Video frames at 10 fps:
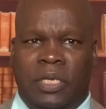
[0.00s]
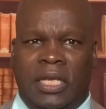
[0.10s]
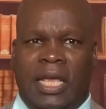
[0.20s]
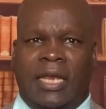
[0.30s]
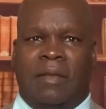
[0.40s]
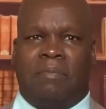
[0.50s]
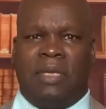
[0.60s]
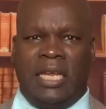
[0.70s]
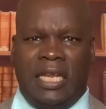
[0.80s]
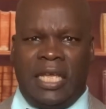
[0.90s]
be an
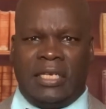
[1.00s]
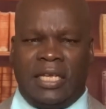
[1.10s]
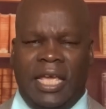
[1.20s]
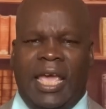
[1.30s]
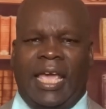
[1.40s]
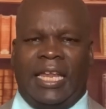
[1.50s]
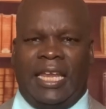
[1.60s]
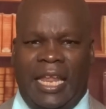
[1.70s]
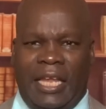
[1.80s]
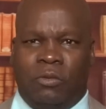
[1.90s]
immediate and
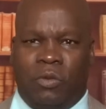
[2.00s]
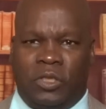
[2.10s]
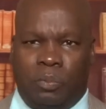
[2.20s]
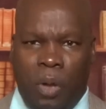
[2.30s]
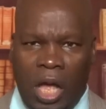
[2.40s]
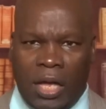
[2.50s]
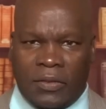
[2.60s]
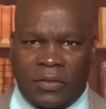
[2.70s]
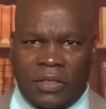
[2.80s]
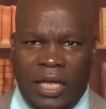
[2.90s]
innate
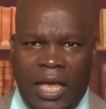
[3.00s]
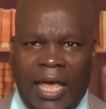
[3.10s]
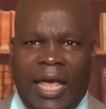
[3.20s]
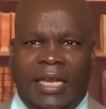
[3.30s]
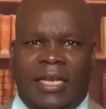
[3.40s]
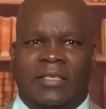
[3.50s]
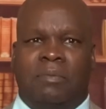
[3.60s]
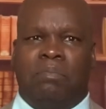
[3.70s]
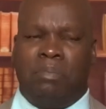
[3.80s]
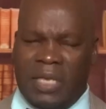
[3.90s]
response, and it
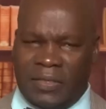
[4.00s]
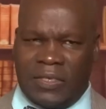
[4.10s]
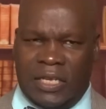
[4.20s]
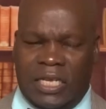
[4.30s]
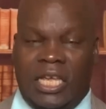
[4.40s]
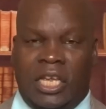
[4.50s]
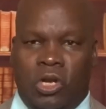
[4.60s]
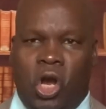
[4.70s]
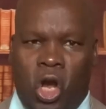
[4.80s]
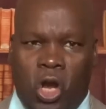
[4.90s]
is missing
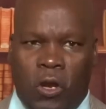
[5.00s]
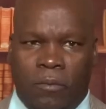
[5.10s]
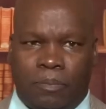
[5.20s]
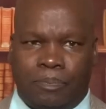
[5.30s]
in her.